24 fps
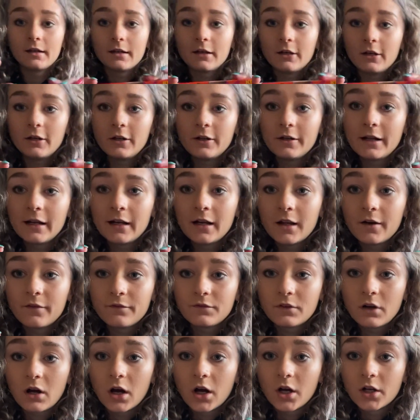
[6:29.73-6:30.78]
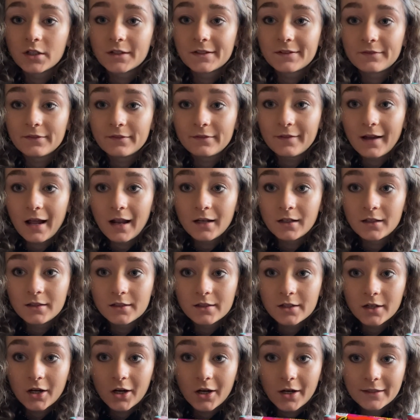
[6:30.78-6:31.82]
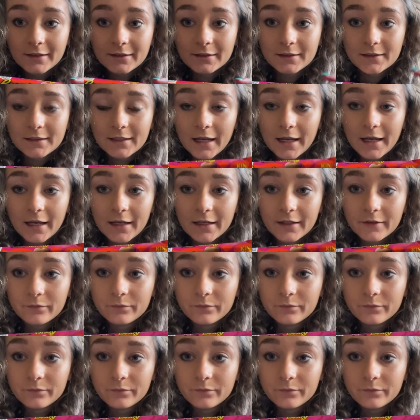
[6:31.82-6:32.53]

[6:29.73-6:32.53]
Look, love hearts for Valentine's Day.